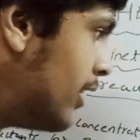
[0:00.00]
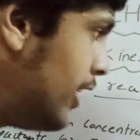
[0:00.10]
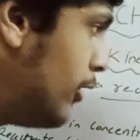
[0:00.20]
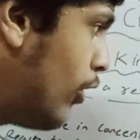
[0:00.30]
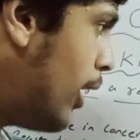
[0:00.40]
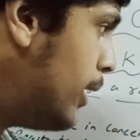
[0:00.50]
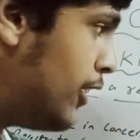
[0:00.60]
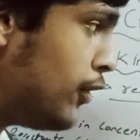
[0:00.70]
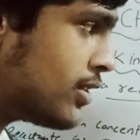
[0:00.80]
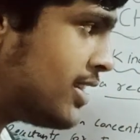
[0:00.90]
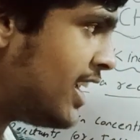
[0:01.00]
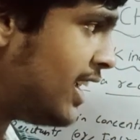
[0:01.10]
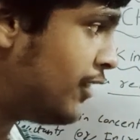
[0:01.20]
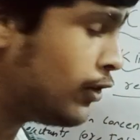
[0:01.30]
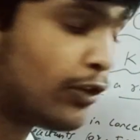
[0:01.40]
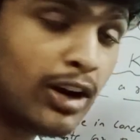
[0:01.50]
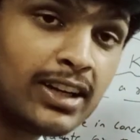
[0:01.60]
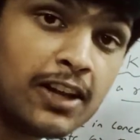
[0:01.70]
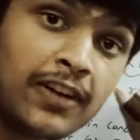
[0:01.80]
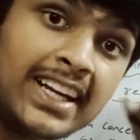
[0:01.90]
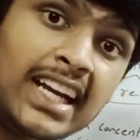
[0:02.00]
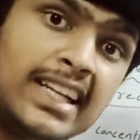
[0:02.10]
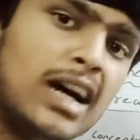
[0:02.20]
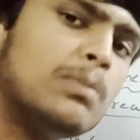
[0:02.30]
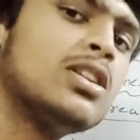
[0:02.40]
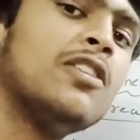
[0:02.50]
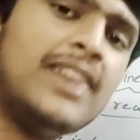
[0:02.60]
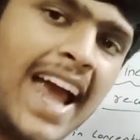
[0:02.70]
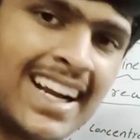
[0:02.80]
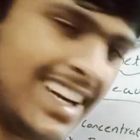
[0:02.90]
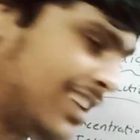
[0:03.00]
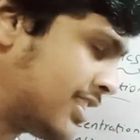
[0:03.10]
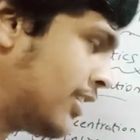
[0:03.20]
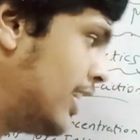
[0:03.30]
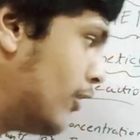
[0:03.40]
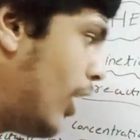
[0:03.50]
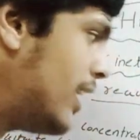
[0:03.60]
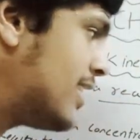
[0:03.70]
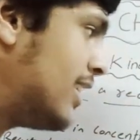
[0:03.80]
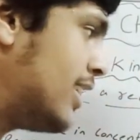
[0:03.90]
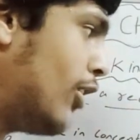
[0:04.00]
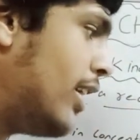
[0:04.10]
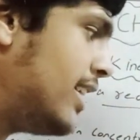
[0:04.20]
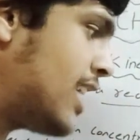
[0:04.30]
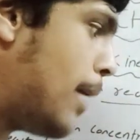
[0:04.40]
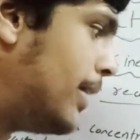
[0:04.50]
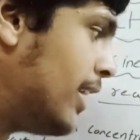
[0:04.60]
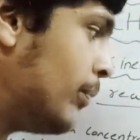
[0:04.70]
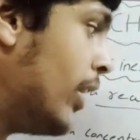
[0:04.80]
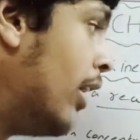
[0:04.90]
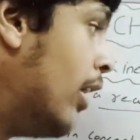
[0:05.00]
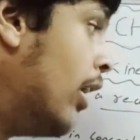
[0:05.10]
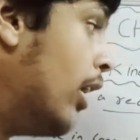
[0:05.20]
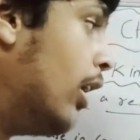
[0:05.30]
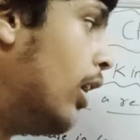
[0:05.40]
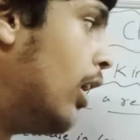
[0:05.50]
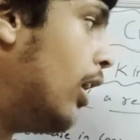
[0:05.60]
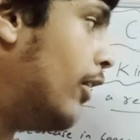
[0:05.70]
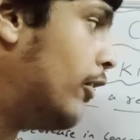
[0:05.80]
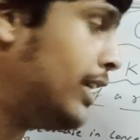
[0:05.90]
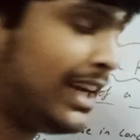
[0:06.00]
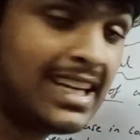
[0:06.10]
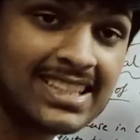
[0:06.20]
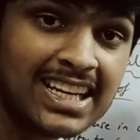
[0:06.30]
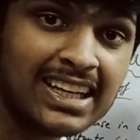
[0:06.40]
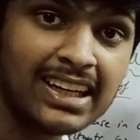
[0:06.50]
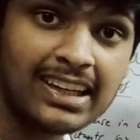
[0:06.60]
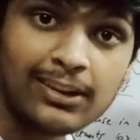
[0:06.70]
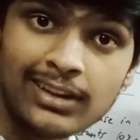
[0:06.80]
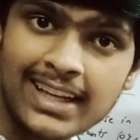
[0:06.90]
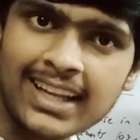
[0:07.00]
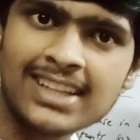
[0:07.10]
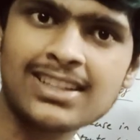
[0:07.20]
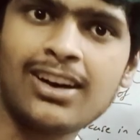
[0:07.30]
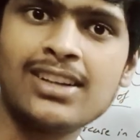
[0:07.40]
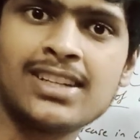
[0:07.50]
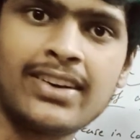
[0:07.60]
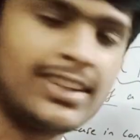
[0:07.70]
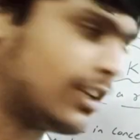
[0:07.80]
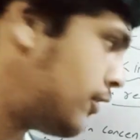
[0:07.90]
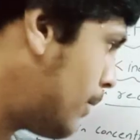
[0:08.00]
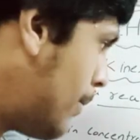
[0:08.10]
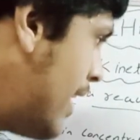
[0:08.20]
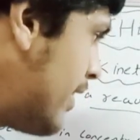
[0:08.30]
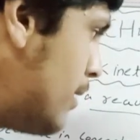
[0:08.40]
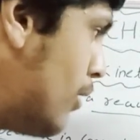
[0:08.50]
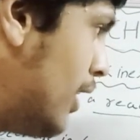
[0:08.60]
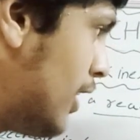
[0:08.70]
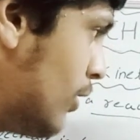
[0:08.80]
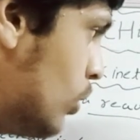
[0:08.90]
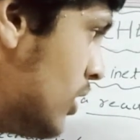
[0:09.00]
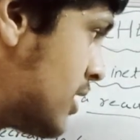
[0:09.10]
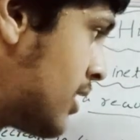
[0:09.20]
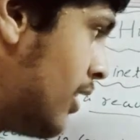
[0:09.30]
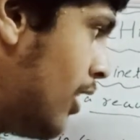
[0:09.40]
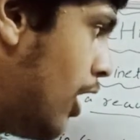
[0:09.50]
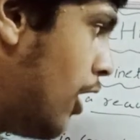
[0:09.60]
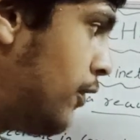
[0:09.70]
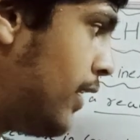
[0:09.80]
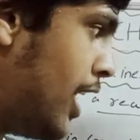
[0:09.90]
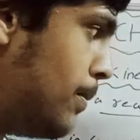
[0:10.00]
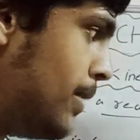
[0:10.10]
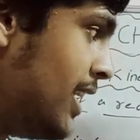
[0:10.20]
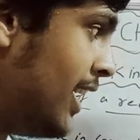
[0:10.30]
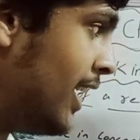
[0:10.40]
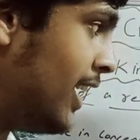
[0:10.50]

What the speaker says: if you want to define in terms of reactants, what is happening? It will decrease the concentration from 100 molecules of A and B.